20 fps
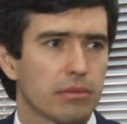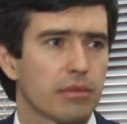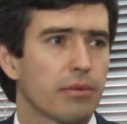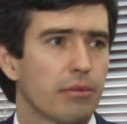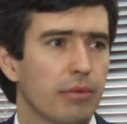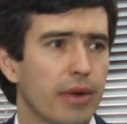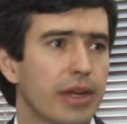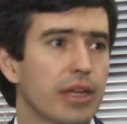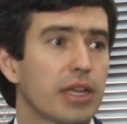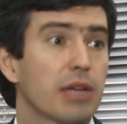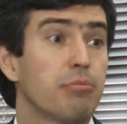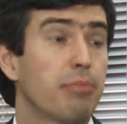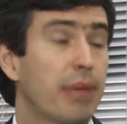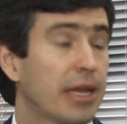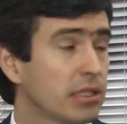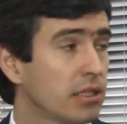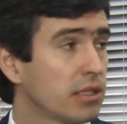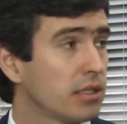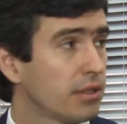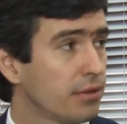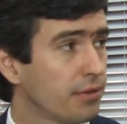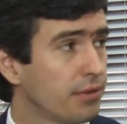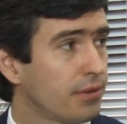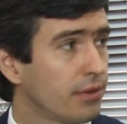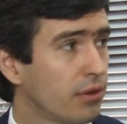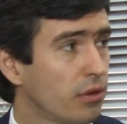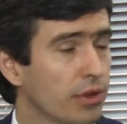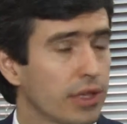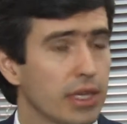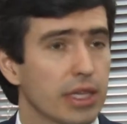very competitive
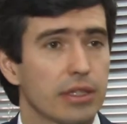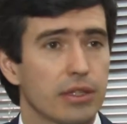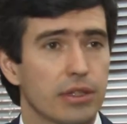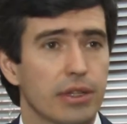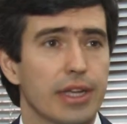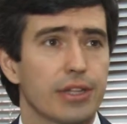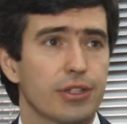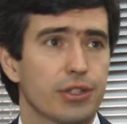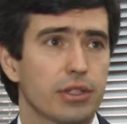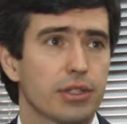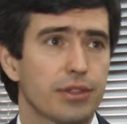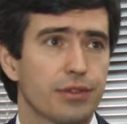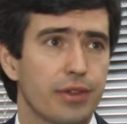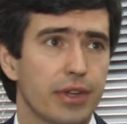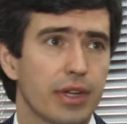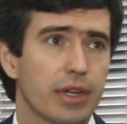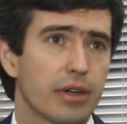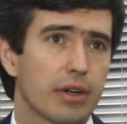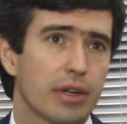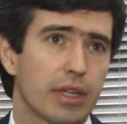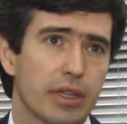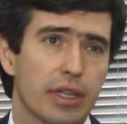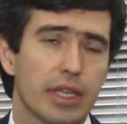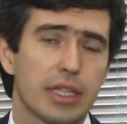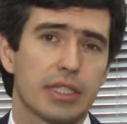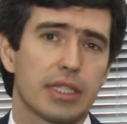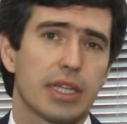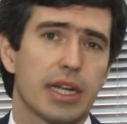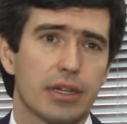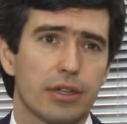on the international sphere, and they
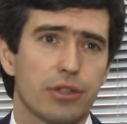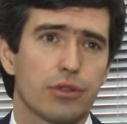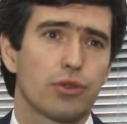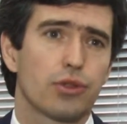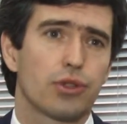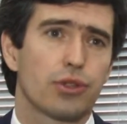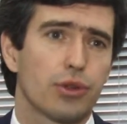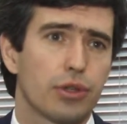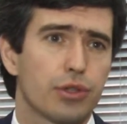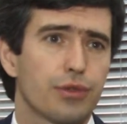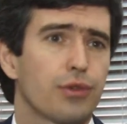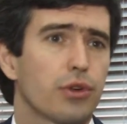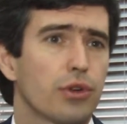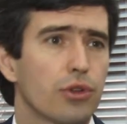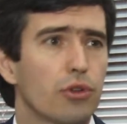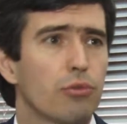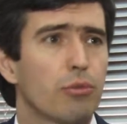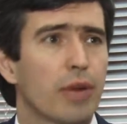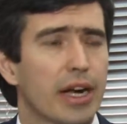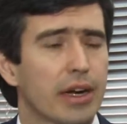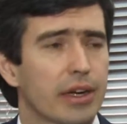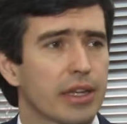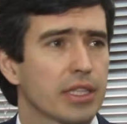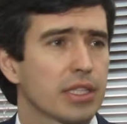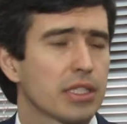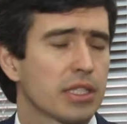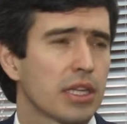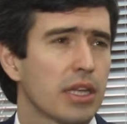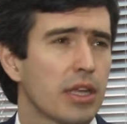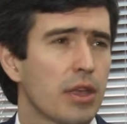started to search for new
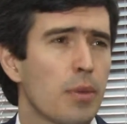markets.